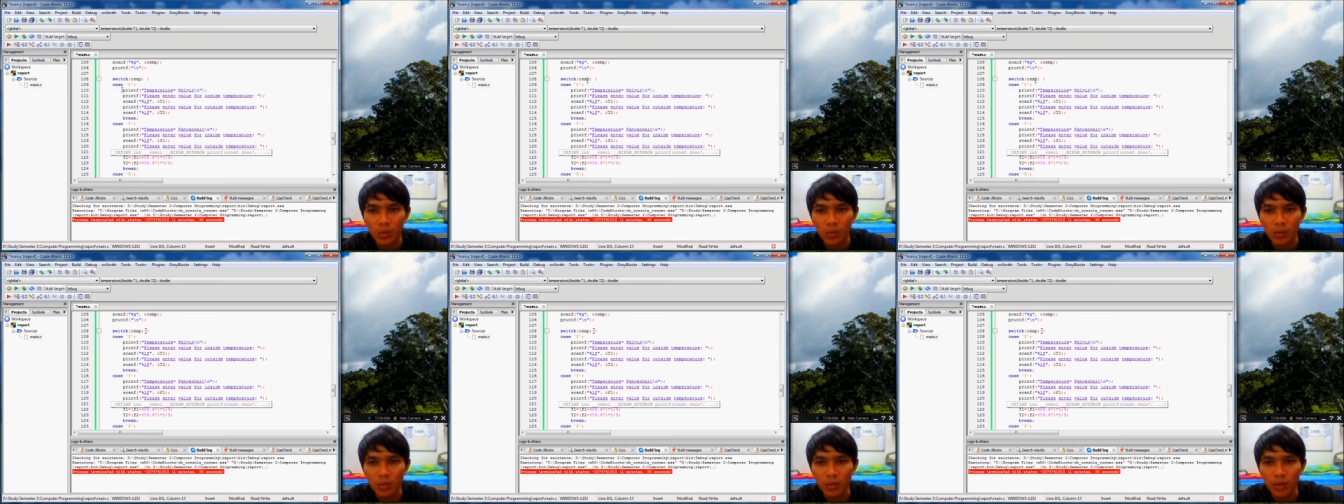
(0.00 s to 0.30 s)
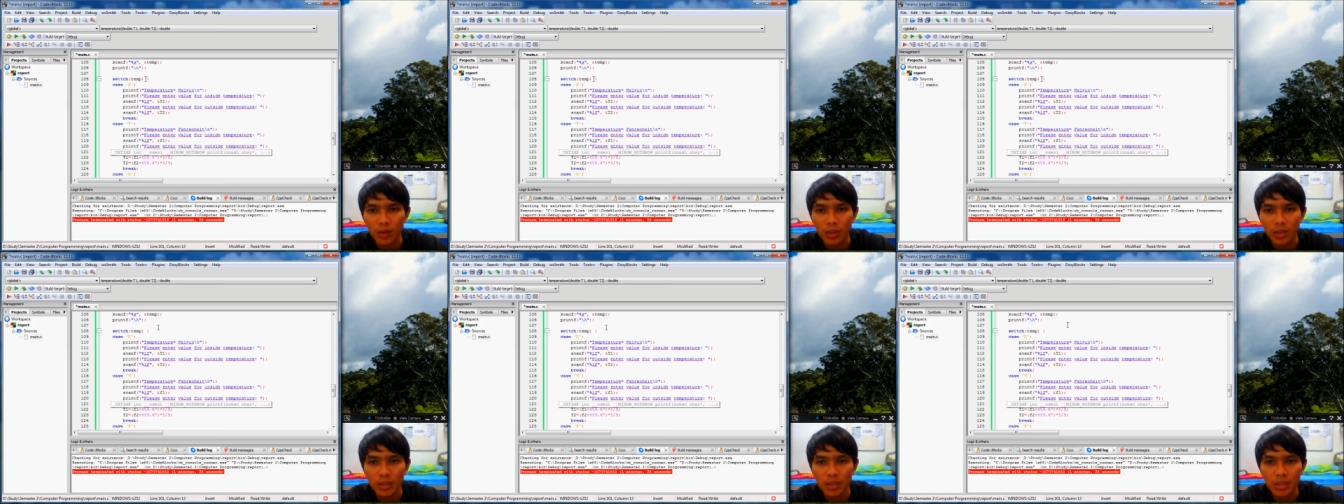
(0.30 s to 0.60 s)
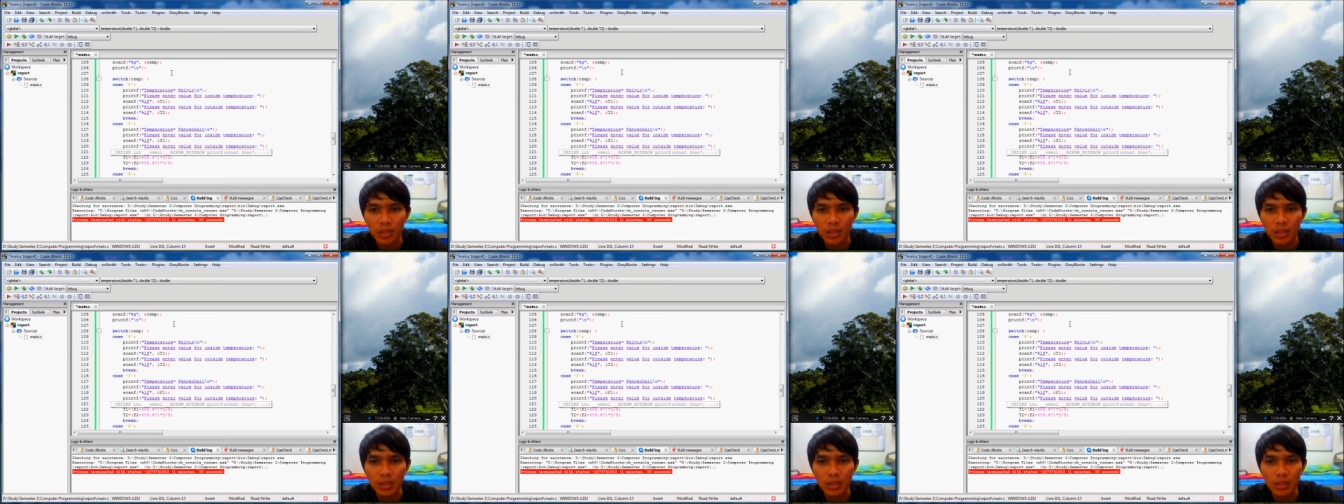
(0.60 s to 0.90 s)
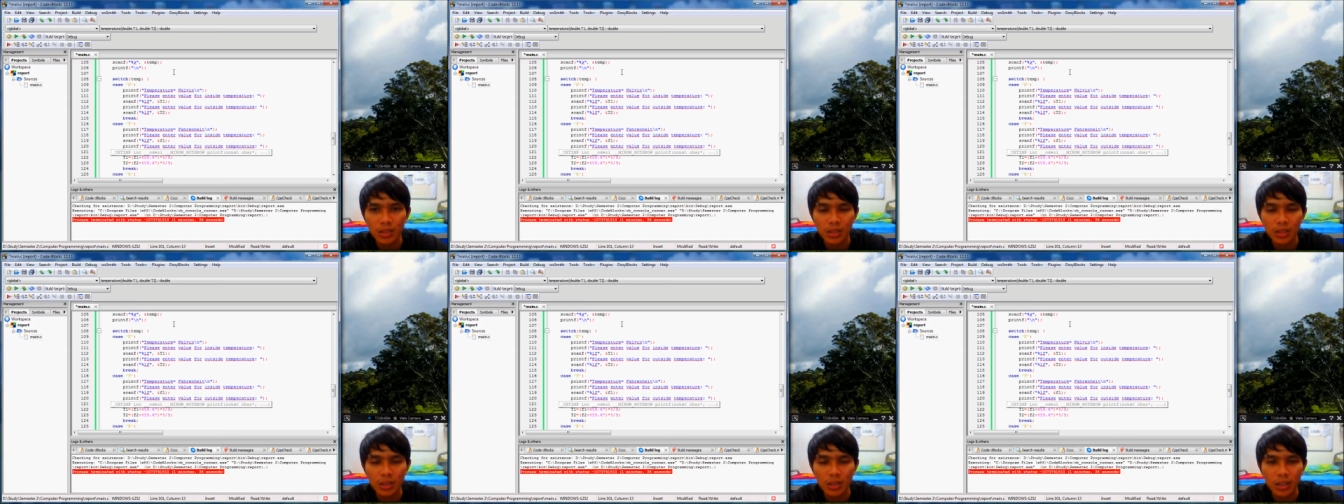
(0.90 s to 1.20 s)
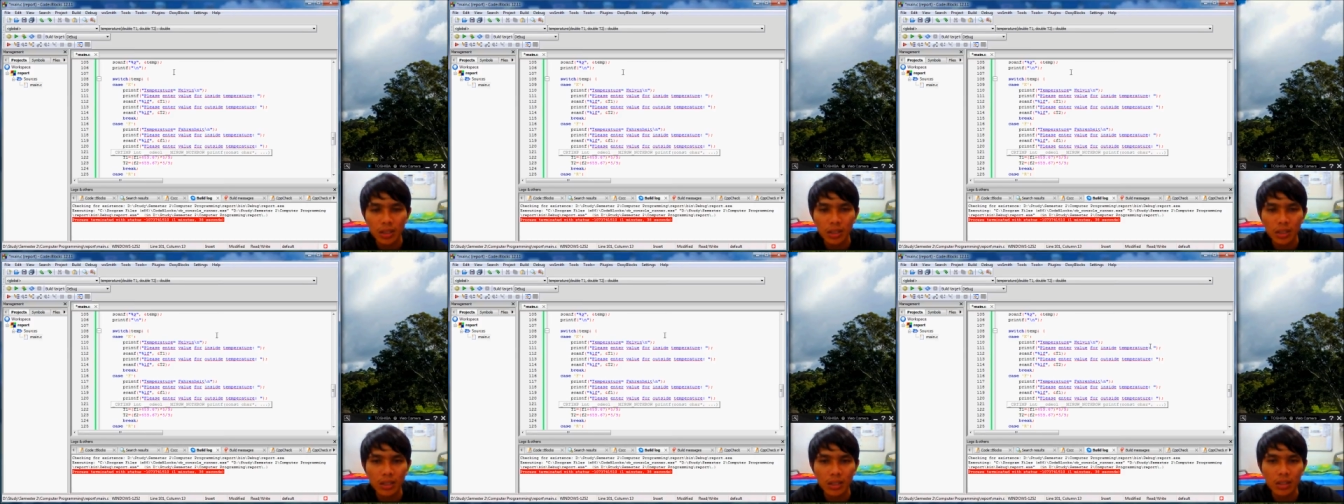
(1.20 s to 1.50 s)
function in
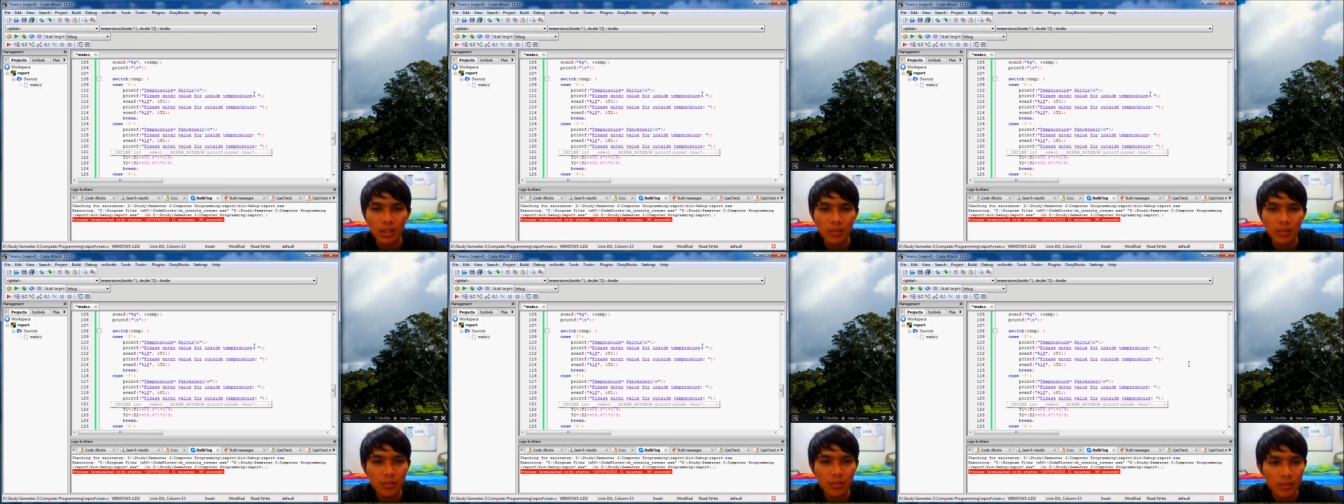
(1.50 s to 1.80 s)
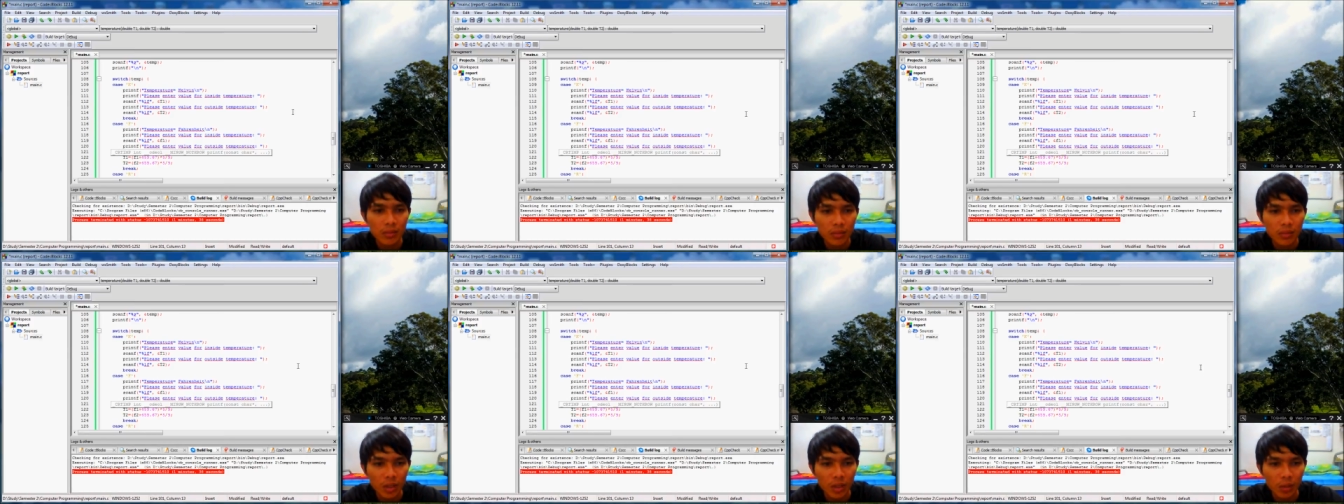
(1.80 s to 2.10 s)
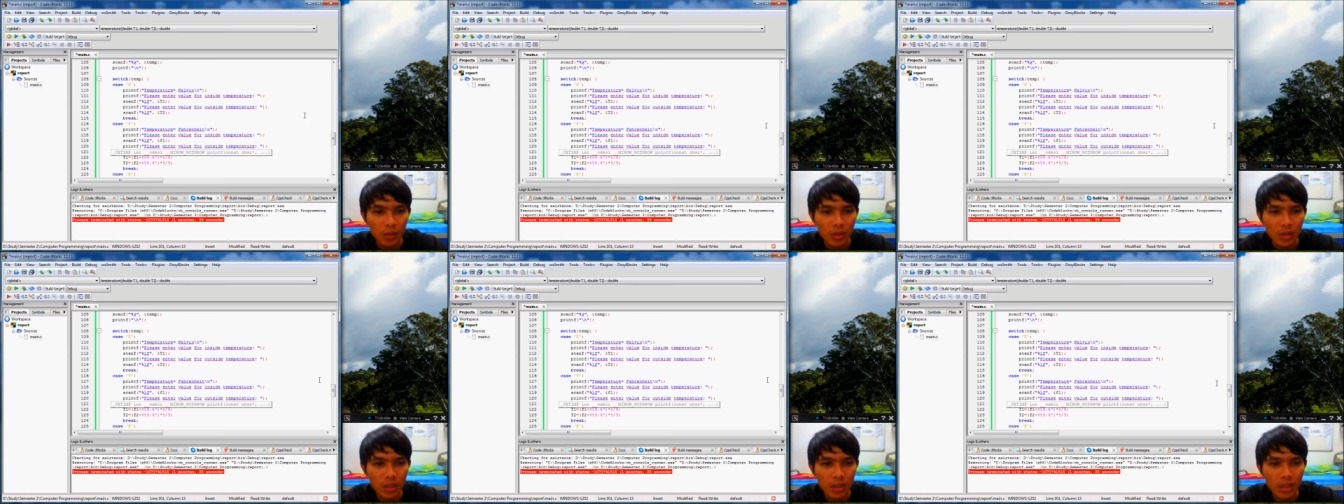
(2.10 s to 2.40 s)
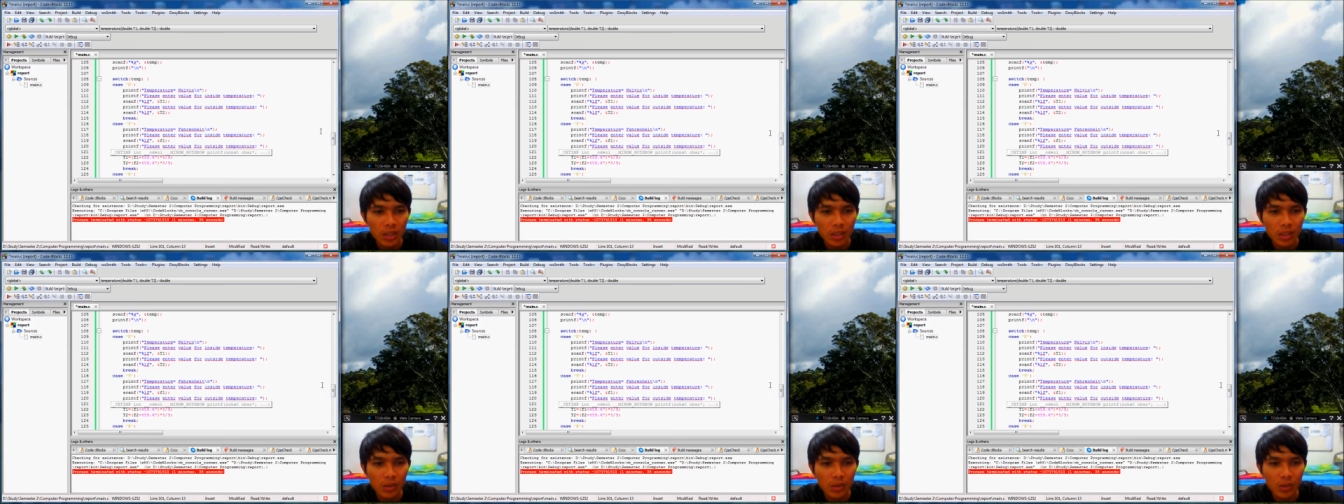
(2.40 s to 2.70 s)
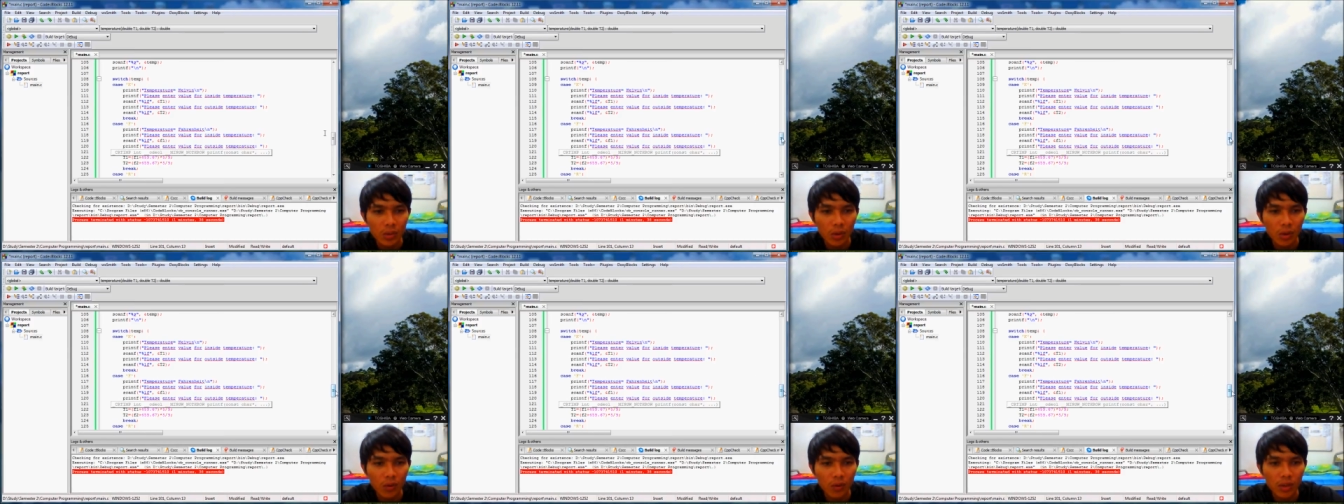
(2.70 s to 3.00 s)
temperature is to
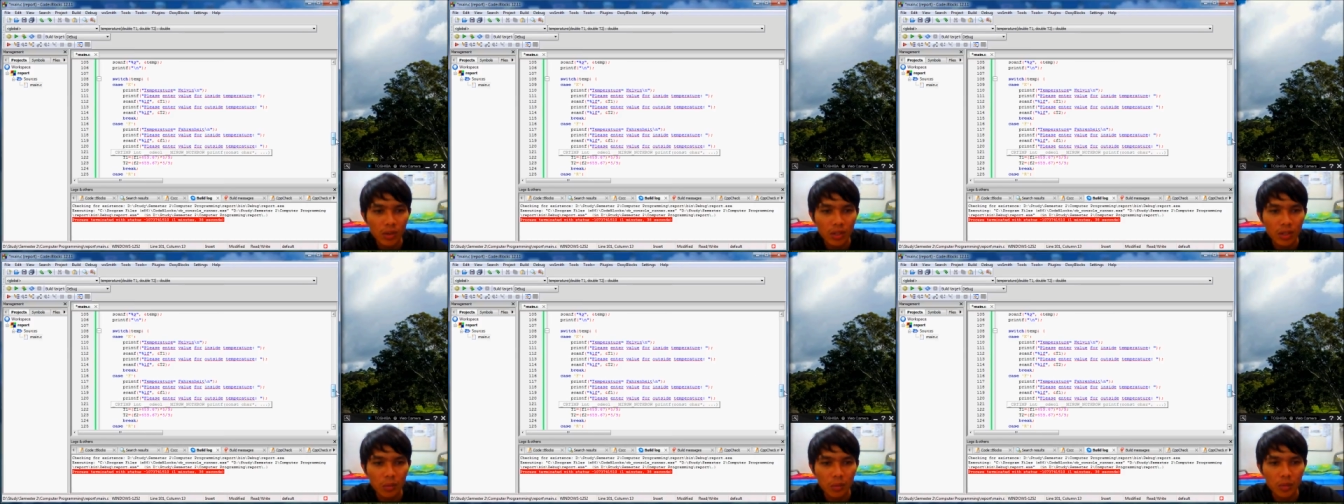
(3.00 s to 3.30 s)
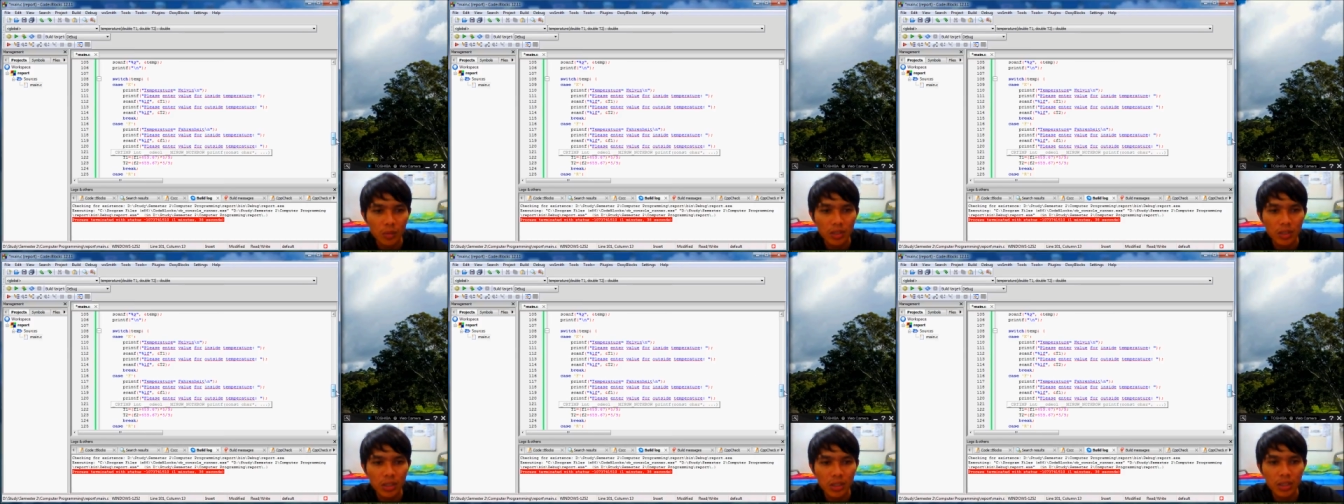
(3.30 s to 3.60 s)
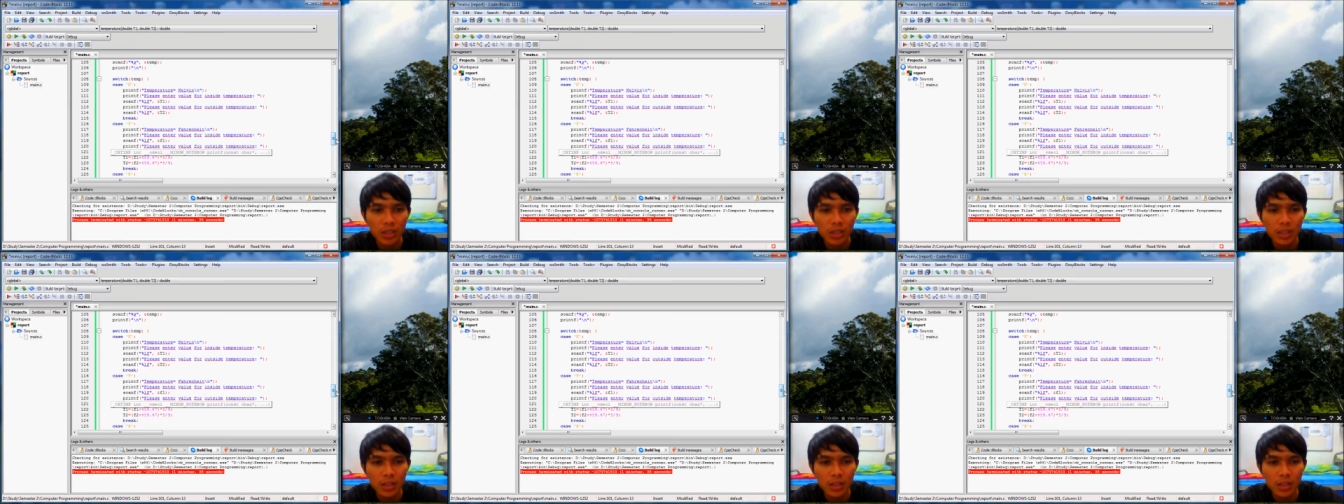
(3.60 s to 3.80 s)
convert temperature